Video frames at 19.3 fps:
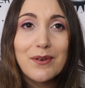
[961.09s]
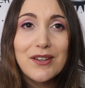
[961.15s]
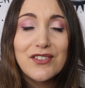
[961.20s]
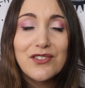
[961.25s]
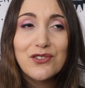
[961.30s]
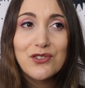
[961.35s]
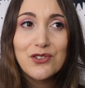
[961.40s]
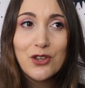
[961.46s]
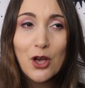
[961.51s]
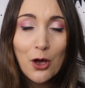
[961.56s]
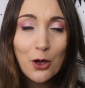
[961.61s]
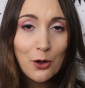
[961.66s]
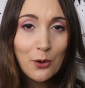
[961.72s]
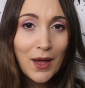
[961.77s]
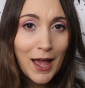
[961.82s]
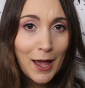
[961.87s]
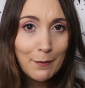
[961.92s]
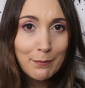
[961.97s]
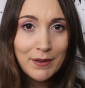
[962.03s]
was so
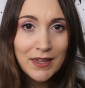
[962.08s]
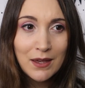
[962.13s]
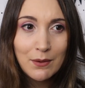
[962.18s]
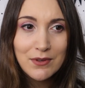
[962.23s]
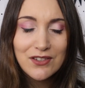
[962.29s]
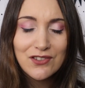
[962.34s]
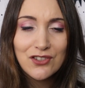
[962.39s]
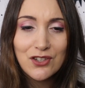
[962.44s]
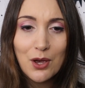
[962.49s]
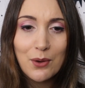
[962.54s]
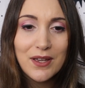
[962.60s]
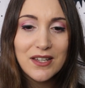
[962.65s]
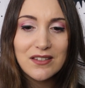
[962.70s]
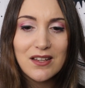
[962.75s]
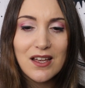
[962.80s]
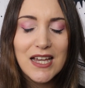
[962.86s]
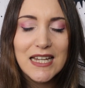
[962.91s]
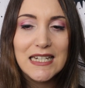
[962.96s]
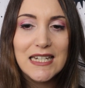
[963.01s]
happy, I was so
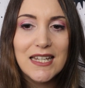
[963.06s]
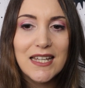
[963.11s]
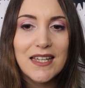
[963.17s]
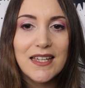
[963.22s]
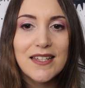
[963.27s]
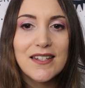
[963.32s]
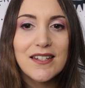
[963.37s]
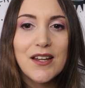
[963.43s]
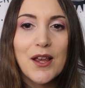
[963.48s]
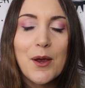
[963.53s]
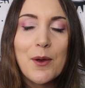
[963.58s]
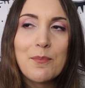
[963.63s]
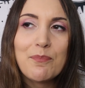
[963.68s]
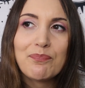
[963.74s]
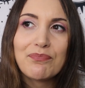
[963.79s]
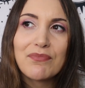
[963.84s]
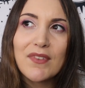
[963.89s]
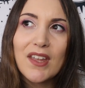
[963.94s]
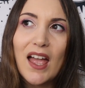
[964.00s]
excited.
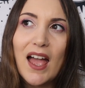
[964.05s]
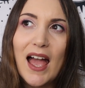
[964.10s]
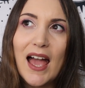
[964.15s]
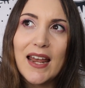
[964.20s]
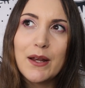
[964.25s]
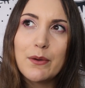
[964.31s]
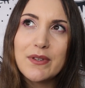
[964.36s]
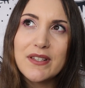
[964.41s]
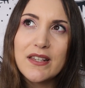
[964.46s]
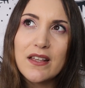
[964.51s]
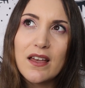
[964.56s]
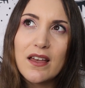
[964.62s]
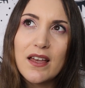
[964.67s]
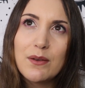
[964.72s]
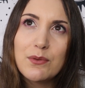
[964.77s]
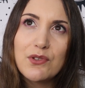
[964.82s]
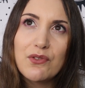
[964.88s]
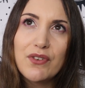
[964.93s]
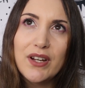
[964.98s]
And it was
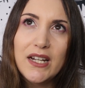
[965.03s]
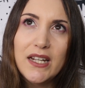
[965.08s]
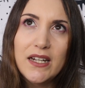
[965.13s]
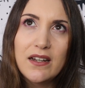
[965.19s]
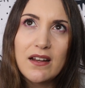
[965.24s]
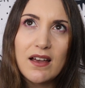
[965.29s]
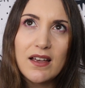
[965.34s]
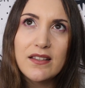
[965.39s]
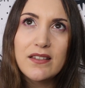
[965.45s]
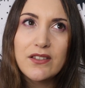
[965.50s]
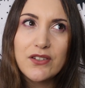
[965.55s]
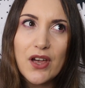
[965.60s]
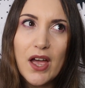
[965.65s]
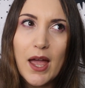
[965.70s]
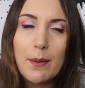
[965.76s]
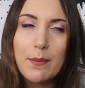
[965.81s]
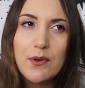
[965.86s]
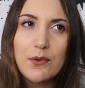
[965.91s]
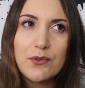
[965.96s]
a really nice
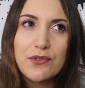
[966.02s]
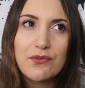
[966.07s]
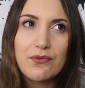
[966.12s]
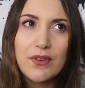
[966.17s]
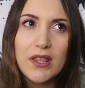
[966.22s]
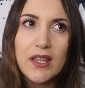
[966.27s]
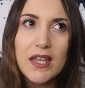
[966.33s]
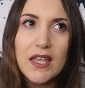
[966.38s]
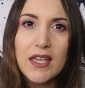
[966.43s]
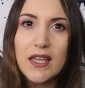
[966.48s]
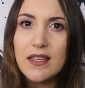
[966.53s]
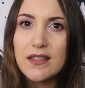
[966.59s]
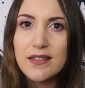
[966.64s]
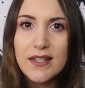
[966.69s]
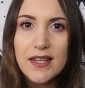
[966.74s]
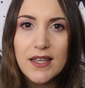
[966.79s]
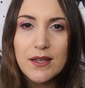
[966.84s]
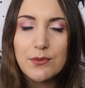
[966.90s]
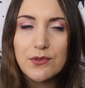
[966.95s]
time. It was really
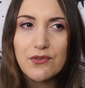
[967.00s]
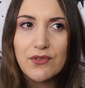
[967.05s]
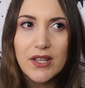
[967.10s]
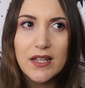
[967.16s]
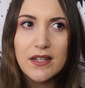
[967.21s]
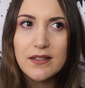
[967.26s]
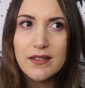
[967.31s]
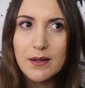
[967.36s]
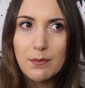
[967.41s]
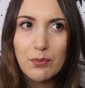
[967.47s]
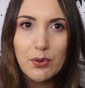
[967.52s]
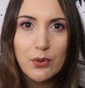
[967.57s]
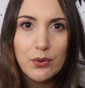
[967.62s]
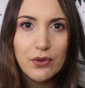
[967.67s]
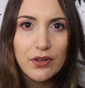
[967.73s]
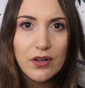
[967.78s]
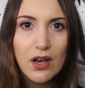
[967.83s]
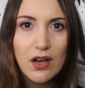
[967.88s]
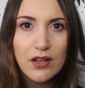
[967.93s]
easy. It was really
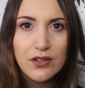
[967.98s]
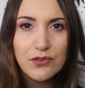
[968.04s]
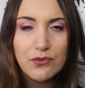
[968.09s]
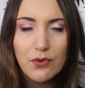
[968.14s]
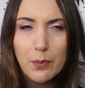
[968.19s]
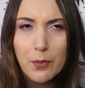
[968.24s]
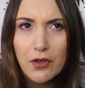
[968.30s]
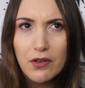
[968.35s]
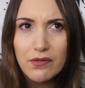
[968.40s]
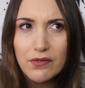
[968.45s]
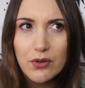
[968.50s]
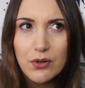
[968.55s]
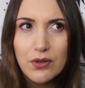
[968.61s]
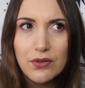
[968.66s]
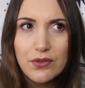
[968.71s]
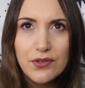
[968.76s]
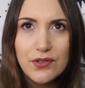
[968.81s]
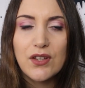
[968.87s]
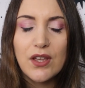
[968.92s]
simple, the cast
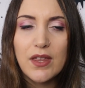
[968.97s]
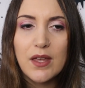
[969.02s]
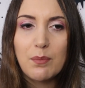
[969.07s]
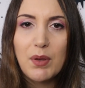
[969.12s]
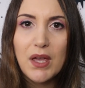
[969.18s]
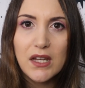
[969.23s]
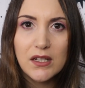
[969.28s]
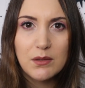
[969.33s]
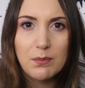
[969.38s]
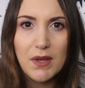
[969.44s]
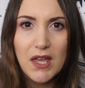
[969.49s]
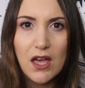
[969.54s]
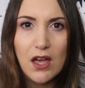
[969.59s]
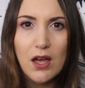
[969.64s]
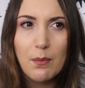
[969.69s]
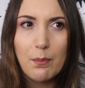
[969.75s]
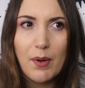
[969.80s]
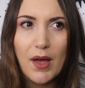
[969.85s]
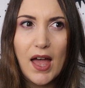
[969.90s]
removal. So they picked me
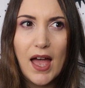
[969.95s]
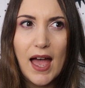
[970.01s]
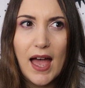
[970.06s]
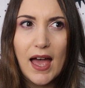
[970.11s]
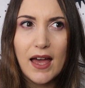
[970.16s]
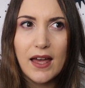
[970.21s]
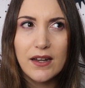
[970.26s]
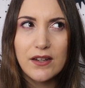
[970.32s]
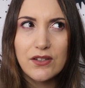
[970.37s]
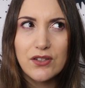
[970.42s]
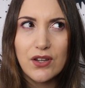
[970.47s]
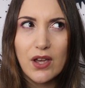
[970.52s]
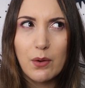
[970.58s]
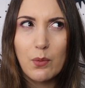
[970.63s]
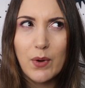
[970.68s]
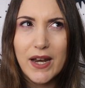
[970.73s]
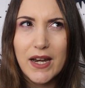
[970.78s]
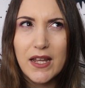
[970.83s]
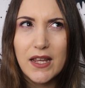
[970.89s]
up and I
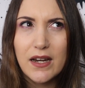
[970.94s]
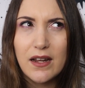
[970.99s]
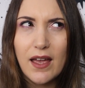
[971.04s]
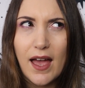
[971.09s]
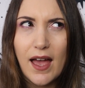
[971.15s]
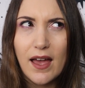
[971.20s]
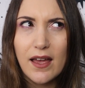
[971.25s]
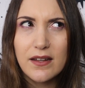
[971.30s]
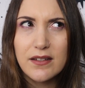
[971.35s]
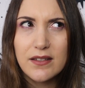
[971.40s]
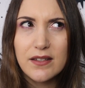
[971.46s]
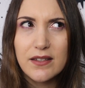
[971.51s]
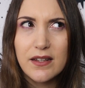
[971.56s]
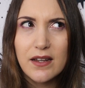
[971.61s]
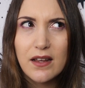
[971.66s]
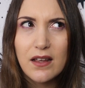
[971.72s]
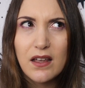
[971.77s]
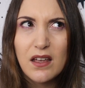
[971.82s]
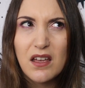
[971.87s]
went in
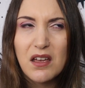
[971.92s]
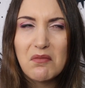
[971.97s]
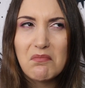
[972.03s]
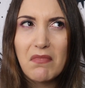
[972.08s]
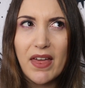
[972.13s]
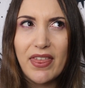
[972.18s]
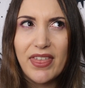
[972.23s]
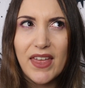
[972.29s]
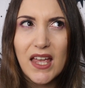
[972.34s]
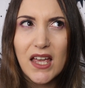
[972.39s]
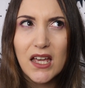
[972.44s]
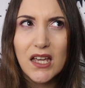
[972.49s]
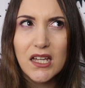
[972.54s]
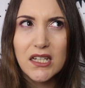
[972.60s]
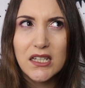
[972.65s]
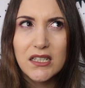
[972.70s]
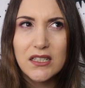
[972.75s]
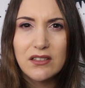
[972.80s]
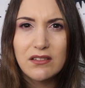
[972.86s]
at, I think,